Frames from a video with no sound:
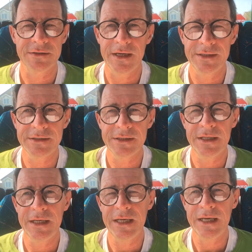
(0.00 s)
And
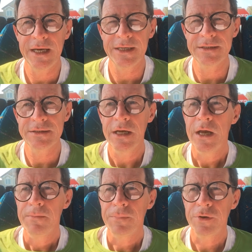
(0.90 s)
he has
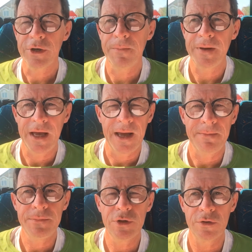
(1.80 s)
put up a
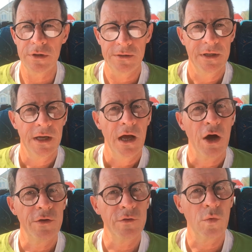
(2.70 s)
mural
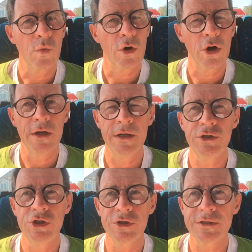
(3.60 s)
on the wall
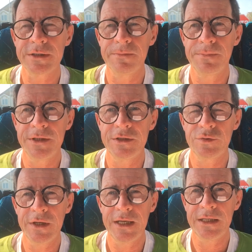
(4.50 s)
just
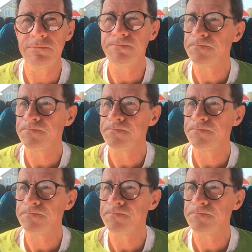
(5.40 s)
between